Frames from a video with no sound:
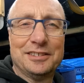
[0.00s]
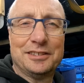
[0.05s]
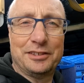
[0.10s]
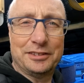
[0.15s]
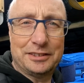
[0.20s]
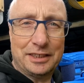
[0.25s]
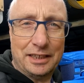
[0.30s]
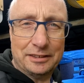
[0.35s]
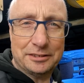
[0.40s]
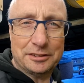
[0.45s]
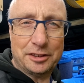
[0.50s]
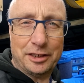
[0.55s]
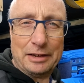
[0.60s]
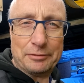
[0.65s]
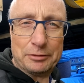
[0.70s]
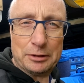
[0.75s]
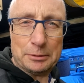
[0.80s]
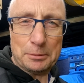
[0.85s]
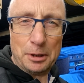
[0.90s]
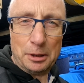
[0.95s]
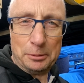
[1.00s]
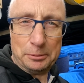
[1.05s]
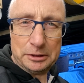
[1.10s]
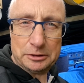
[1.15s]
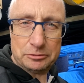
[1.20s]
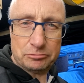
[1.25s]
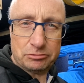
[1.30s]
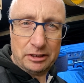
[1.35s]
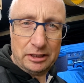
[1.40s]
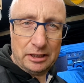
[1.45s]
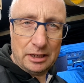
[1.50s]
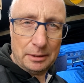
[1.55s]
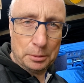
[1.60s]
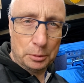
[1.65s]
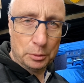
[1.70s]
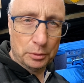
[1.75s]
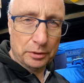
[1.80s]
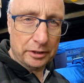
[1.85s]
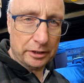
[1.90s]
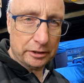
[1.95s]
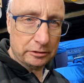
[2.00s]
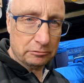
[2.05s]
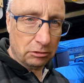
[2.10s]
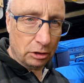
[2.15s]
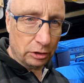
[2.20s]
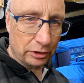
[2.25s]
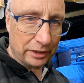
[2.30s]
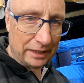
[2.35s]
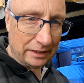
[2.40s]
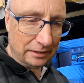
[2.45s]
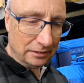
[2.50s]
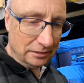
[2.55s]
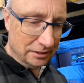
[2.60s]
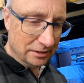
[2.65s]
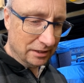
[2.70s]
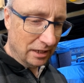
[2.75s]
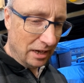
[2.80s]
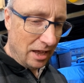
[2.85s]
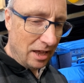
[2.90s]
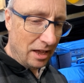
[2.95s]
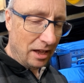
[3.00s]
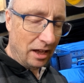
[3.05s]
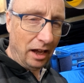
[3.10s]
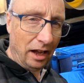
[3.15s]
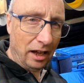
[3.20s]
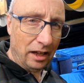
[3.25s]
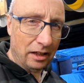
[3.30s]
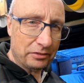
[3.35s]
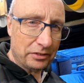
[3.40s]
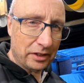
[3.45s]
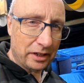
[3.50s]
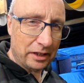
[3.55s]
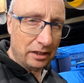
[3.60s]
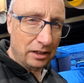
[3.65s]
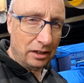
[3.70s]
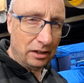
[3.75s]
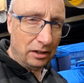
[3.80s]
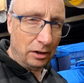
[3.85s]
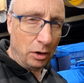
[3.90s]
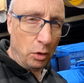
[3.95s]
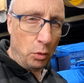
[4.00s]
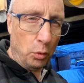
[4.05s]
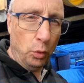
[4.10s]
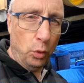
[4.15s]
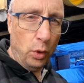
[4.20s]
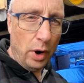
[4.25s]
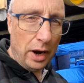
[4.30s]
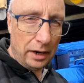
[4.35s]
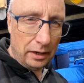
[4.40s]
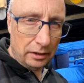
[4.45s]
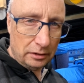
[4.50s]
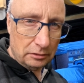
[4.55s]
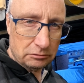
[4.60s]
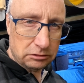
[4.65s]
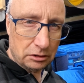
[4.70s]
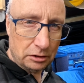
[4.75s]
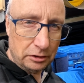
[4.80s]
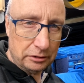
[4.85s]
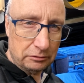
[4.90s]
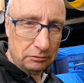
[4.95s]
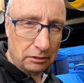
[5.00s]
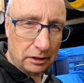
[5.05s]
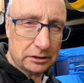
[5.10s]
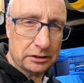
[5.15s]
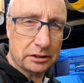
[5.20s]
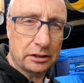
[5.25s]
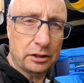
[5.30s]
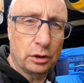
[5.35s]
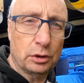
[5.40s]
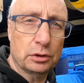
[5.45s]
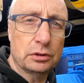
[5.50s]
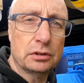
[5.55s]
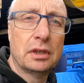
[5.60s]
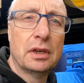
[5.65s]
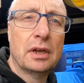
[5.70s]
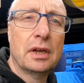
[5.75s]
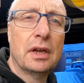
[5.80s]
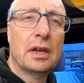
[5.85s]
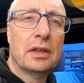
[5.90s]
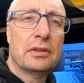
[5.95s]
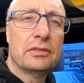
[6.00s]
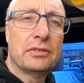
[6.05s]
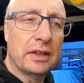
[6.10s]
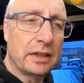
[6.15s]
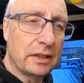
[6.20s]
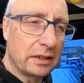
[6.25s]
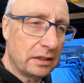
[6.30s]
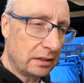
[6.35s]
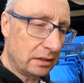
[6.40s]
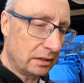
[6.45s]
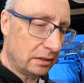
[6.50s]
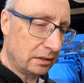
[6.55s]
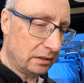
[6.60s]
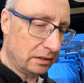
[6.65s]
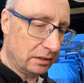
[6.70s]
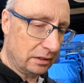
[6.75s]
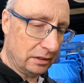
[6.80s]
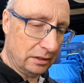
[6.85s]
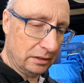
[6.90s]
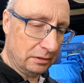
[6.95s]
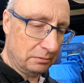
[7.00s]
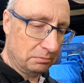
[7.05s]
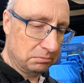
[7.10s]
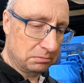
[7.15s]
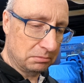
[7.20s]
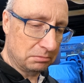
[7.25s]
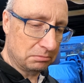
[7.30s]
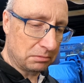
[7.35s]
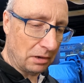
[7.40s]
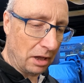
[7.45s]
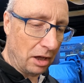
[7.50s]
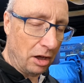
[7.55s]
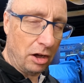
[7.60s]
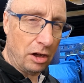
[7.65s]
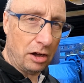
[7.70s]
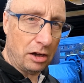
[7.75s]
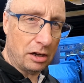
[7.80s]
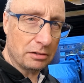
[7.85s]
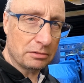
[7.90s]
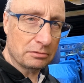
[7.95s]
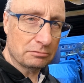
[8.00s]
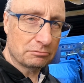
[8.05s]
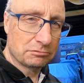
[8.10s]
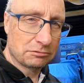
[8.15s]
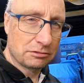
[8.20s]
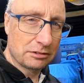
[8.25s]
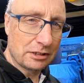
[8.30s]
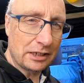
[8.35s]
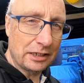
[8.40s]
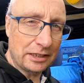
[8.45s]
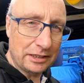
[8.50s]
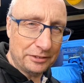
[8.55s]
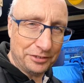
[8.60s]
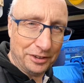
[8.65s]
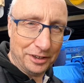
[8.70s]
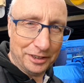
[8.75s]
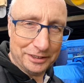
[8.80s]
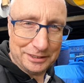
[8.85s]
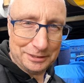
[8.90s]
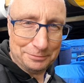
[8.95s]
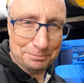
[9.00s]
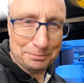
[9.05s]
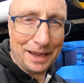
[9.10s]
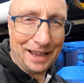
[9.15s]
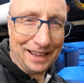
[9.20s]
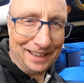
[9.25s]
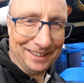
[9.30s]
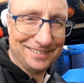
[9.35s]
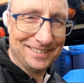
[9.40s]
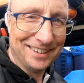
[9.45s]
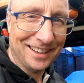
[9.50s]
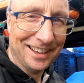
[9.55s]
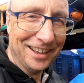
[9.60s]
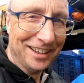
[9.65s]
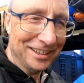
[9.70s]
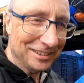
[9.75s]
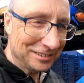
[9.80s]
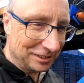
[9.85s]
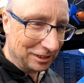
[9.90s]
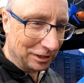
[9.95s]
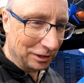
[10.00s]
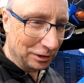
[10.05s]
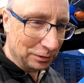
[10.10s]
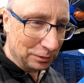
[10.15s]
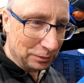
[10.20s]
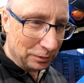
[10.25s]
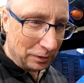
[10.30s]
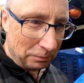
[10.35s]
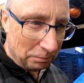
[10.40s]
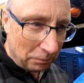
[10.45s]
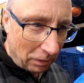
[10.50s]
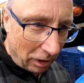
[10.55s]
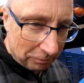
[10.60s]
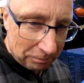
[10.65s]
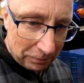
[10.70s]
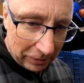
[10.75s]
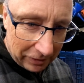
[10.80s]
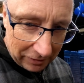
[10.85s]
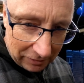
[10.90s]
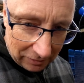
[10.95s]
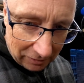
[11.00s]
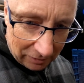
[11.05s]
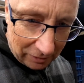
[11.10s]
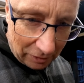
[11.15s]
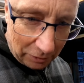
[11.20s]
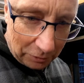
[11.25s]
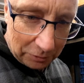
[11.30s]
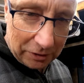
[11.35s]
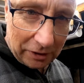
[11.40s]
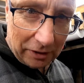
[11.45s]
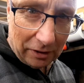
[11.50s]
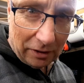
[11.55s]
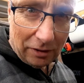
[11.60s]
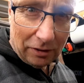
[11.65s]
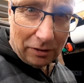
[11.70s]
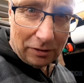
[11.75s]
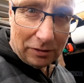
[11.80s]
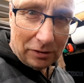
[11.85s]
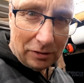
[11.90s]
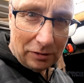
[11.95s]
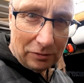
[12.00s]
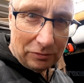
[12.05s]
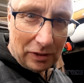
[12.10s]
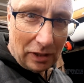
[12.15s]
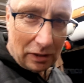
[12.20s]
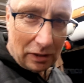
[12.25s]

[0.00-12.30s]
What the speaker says: So the challenge I have at the moment is freeing up all of these rod ends. They are well and truly rusted on. They are really fighting back. So I've been using a lot of